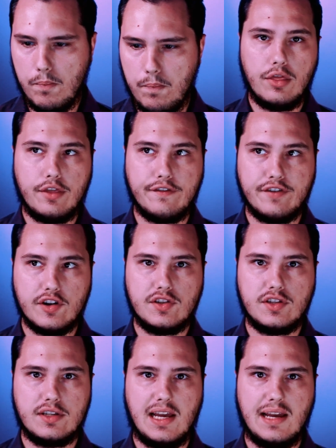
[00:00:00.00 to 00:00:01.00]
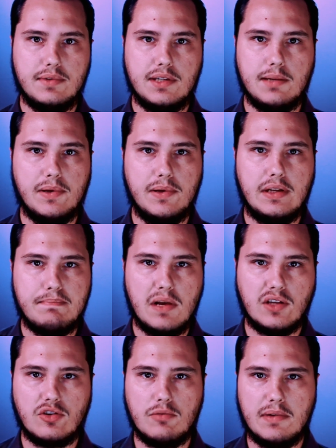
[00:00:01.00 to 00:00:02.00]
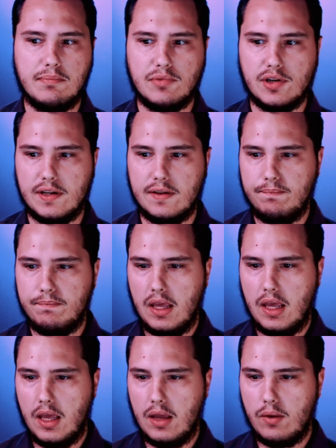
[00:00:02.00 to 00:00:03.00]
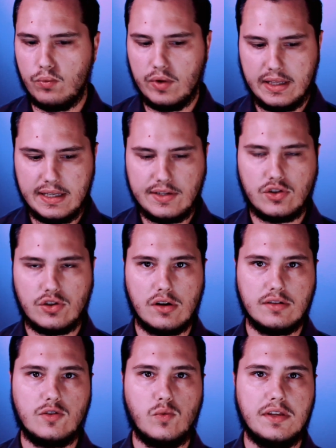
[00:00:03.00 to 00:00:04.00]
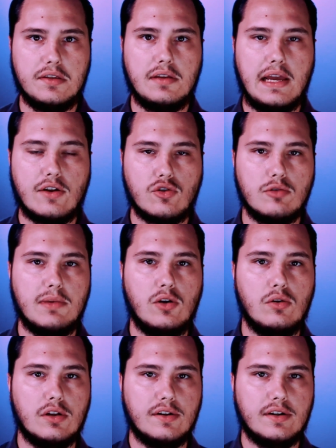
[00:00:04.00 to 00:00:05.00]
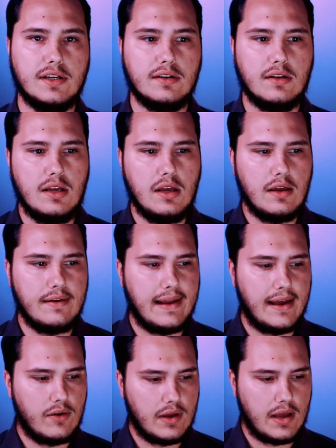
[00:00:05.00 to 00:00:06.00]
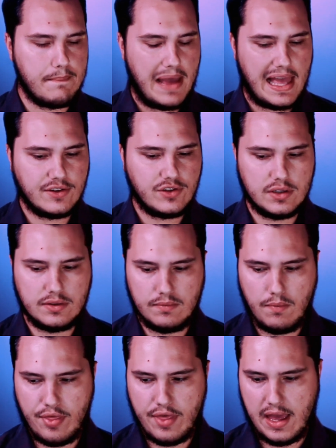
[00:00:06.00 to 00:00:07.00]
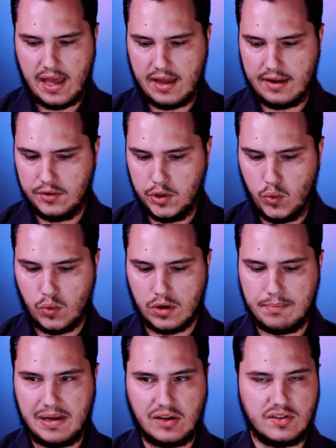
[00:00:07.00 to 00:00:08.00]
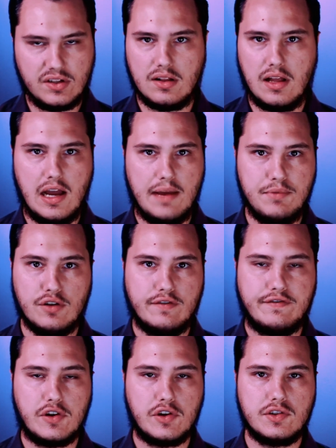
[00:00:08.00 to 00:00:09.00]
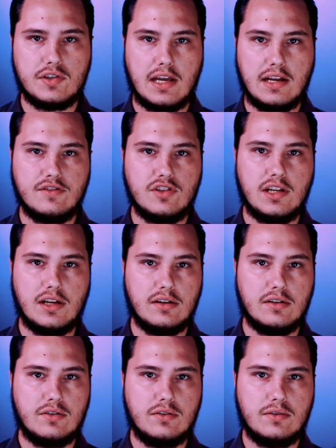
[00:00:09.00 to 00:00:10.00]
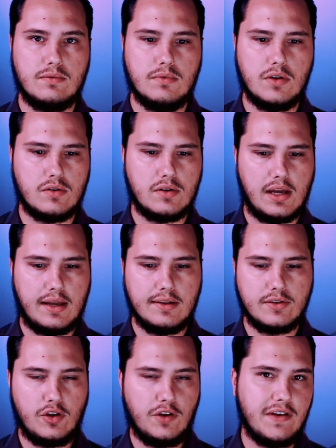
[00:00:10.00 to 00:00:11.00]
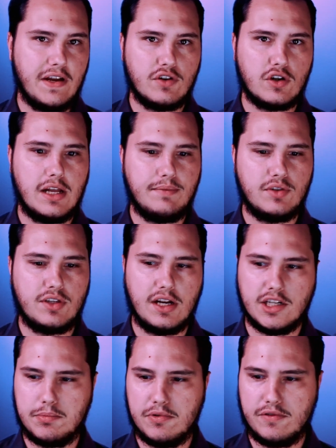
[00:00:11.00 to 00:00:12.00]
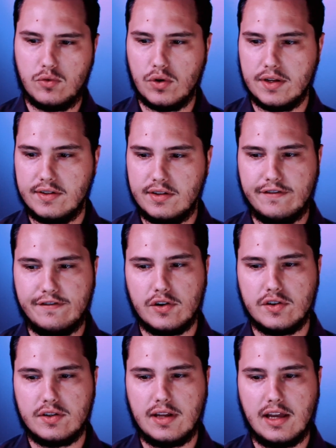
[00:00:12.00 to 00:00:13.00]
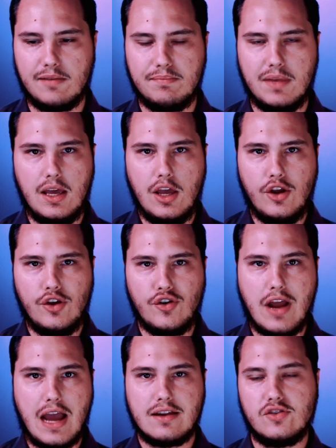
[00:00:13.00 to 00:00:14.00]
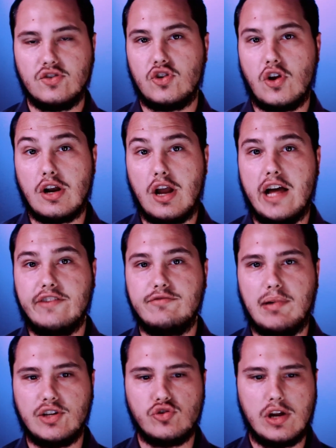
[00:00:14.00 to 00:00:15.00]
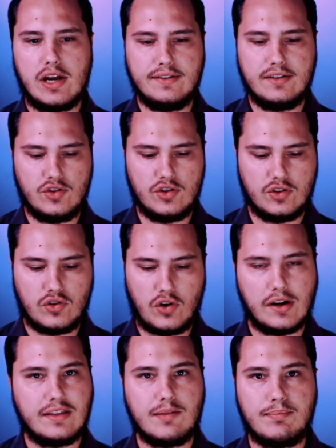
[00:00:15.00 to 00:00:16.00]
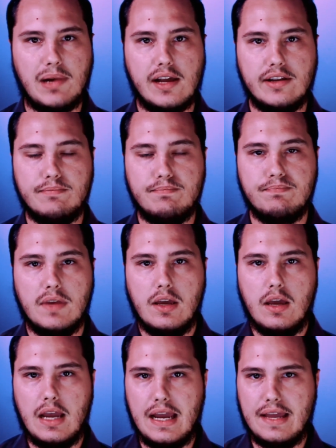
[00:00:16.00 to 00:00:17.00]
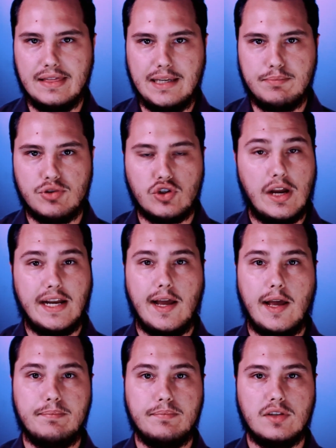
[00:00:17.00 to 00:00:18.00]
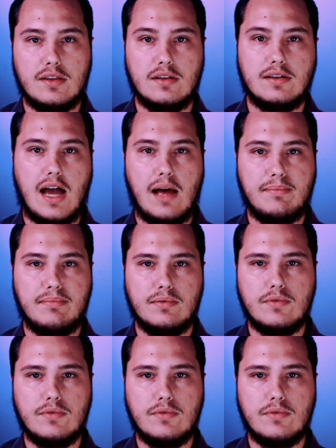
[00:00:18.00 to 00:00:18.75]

The first step to building muscle memory really starts with incremental learning. Now, imagine that you were about to climb your first set of stairs, okay? So you've never climbed stairs before, it's the first step. You're not gonna start off by trying to just start at the bottom and leap straight up to the top.